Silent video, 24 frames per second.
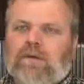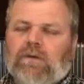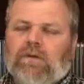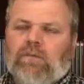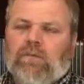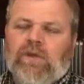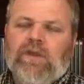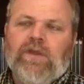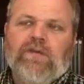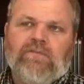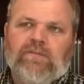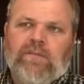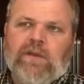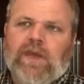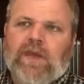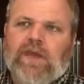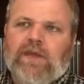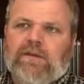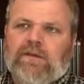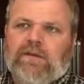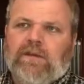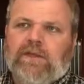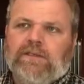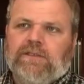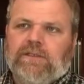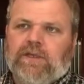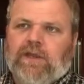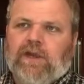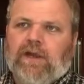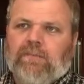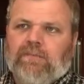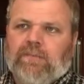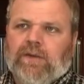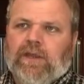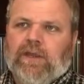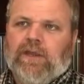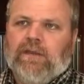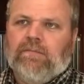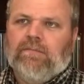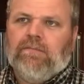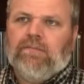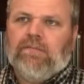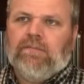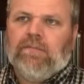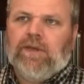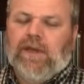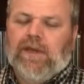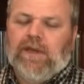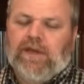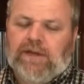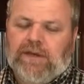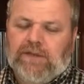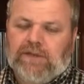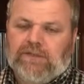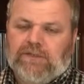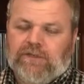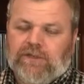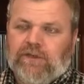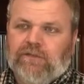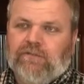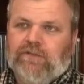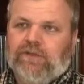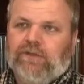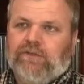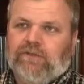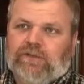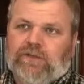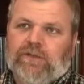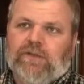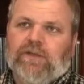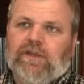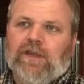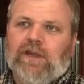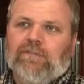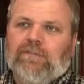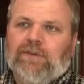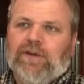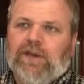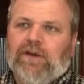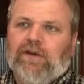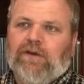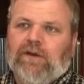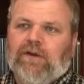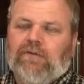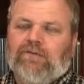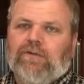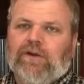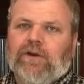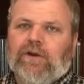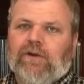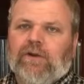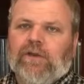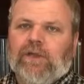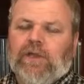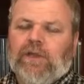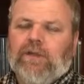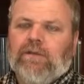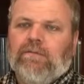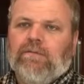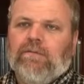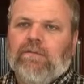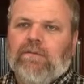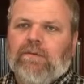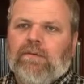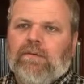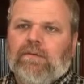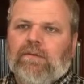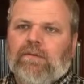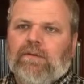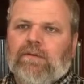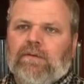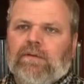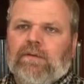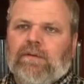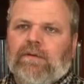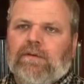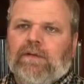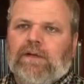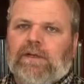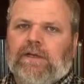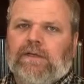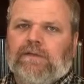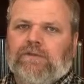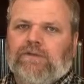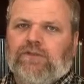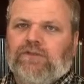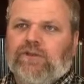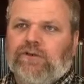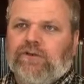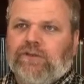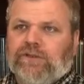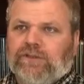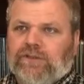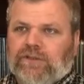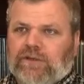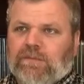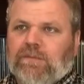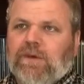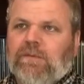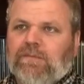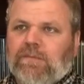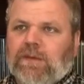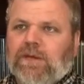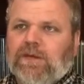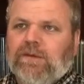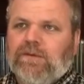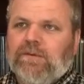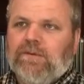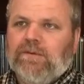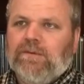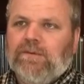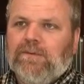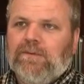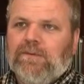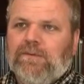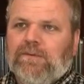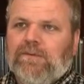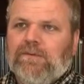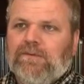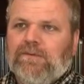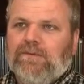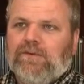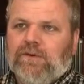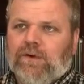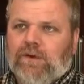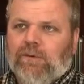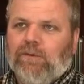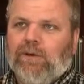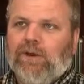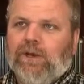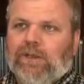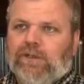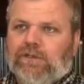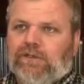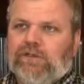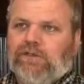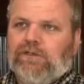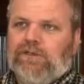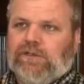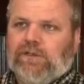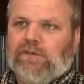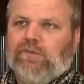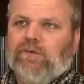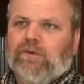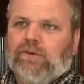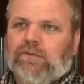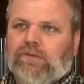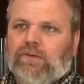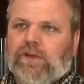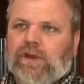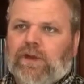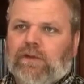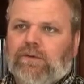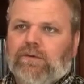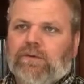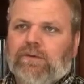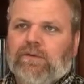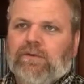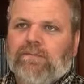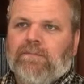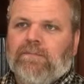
We have made, as a company and as individuals in the company here, a fairly serious commitment to our relationship with Found.